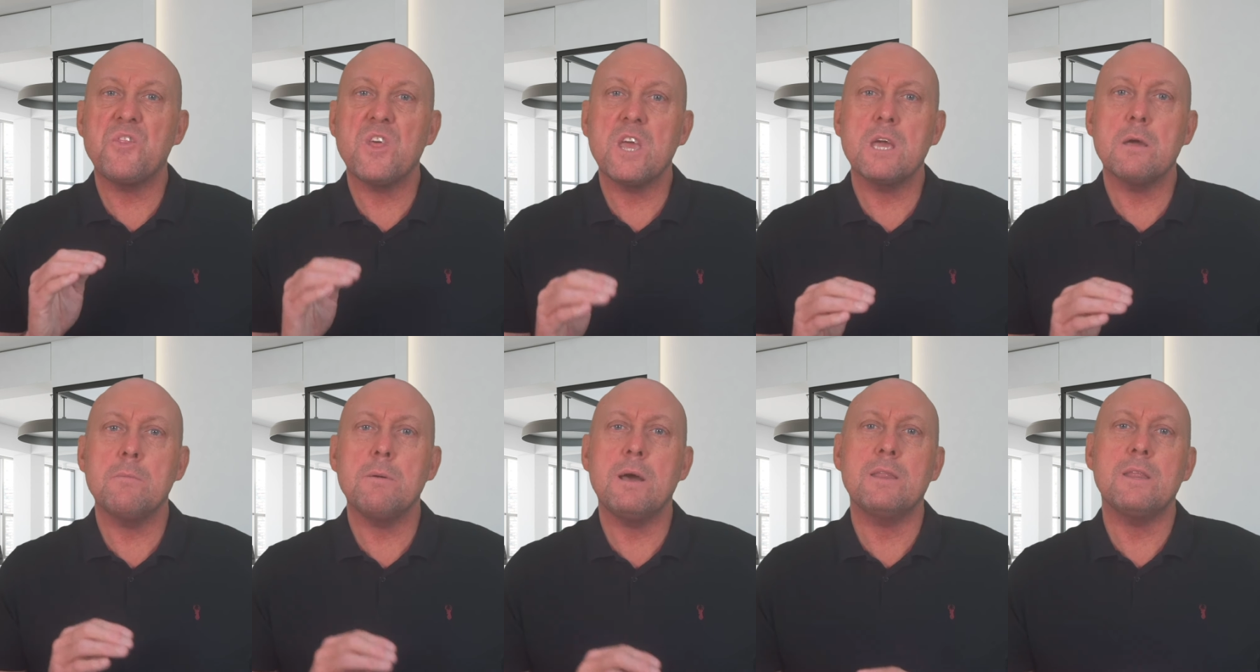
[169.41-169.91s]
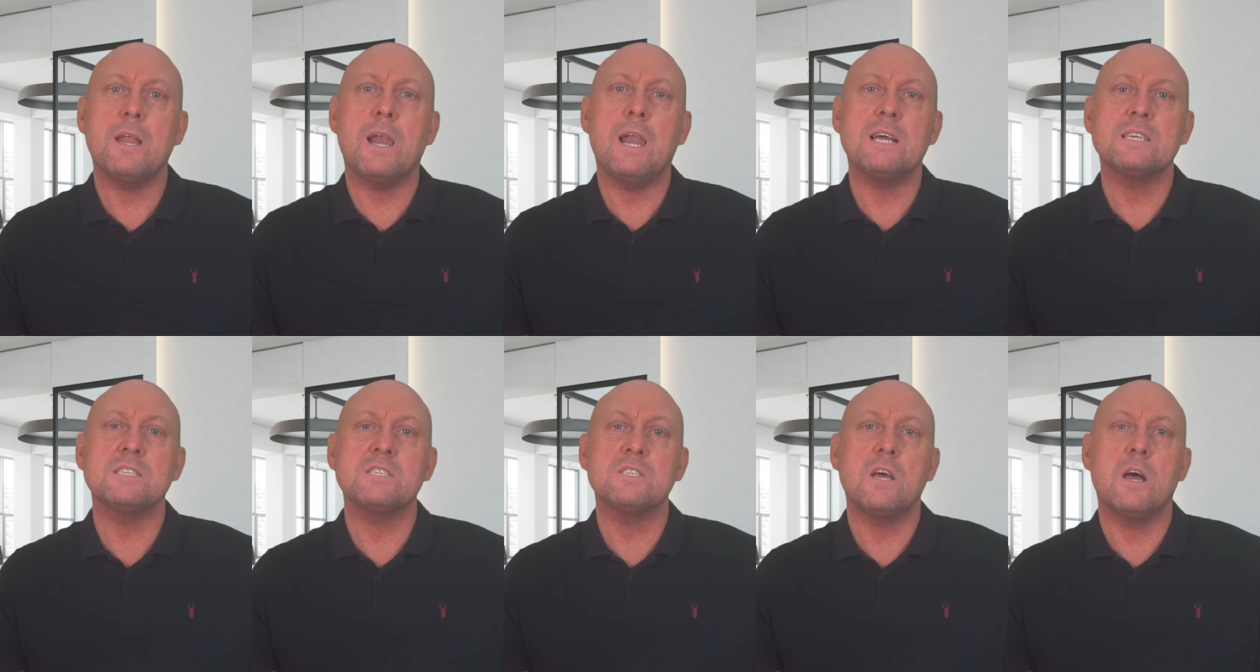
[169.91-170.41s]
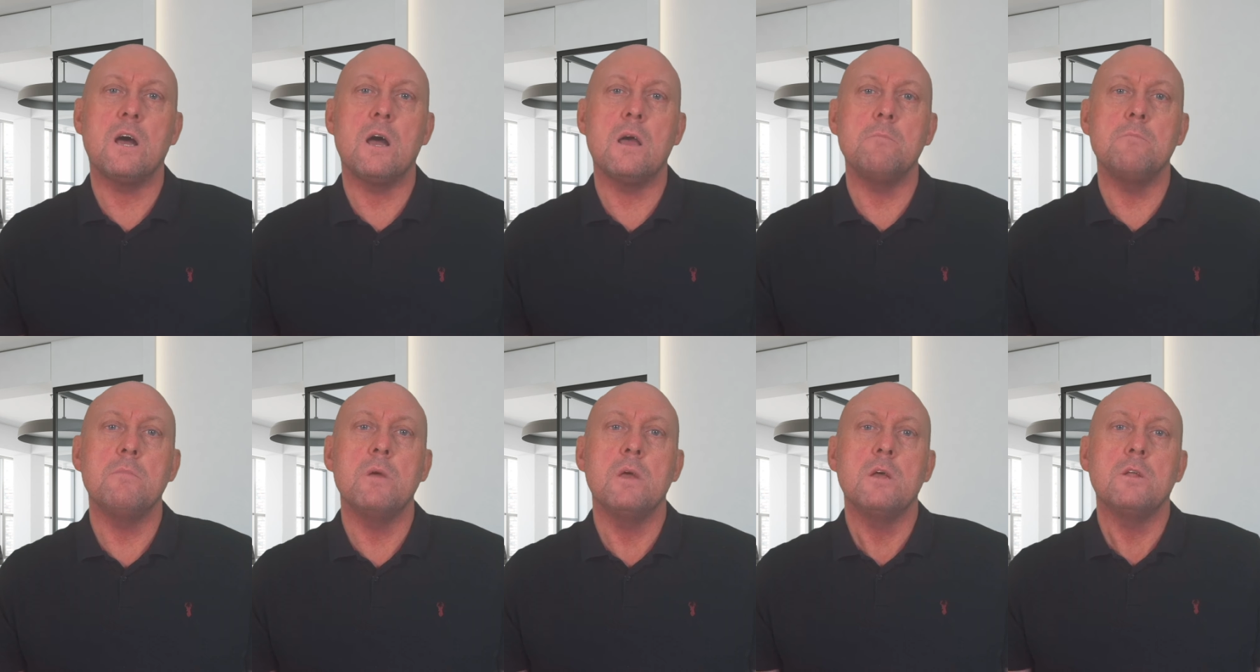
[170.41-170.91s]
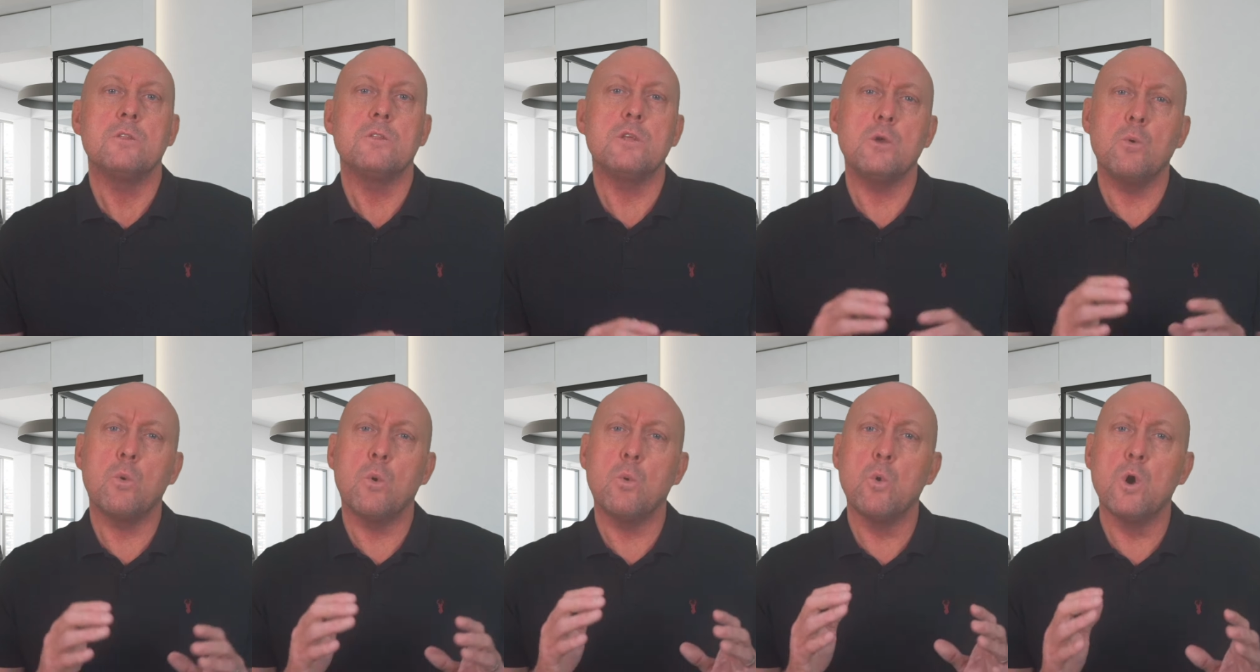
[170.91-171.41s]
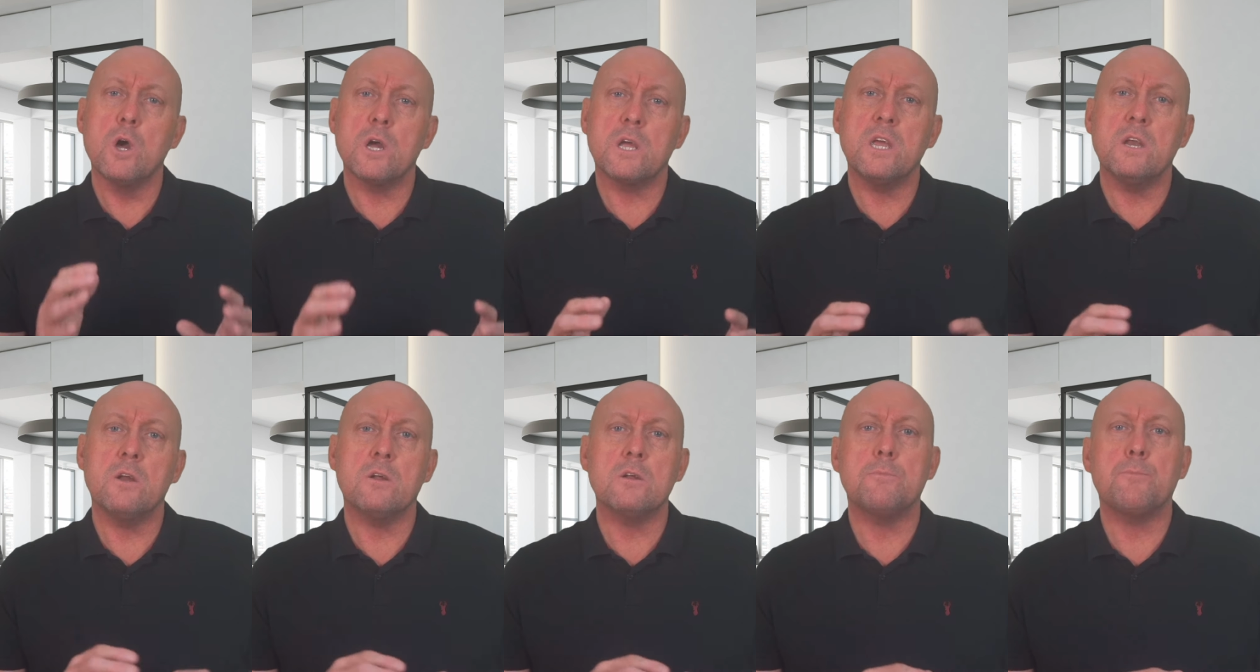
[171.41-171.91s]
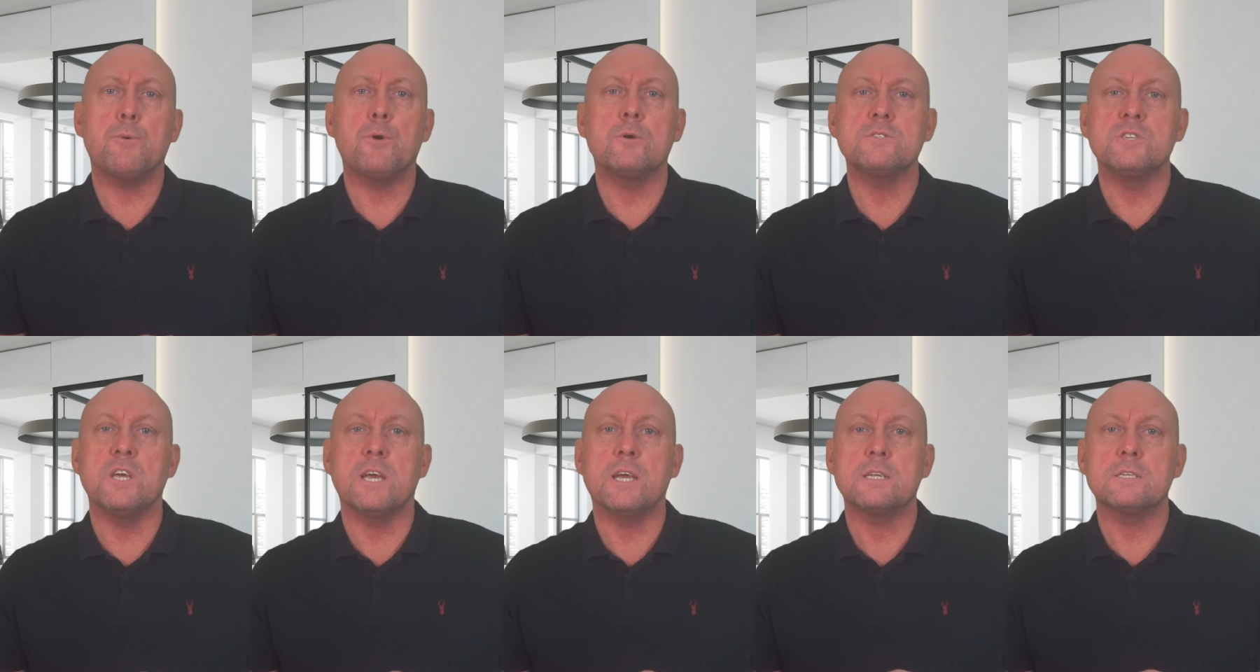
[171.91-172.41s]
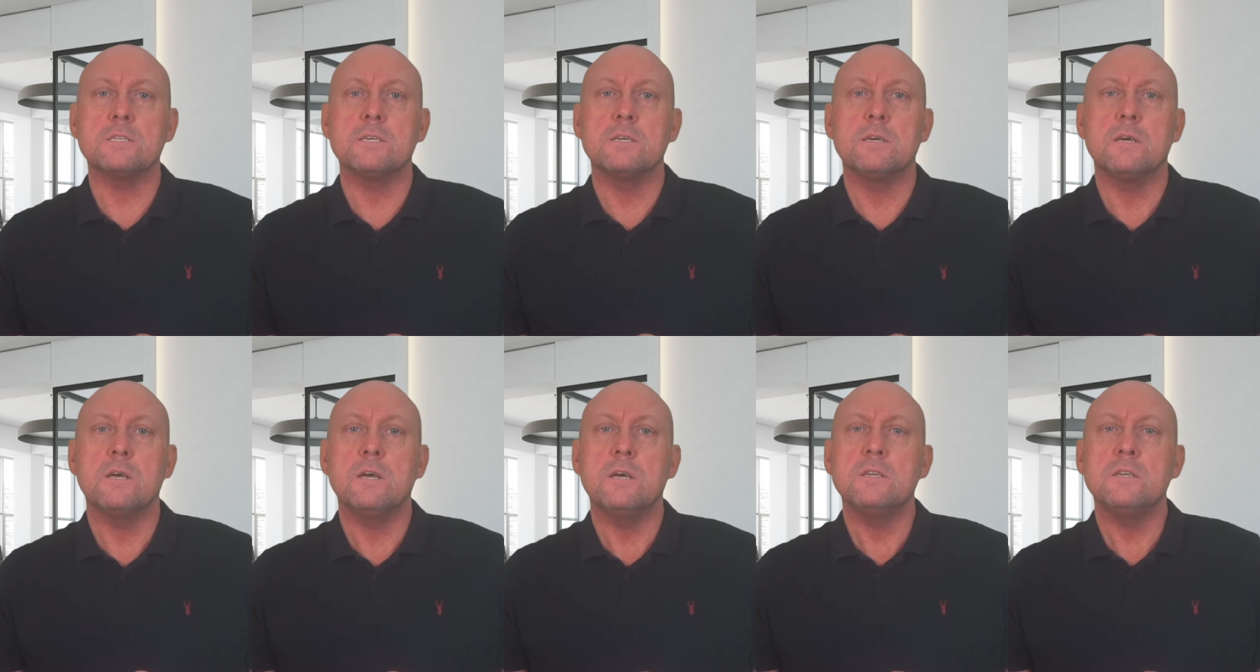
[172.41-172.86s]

Think about the last time that you were working on a project.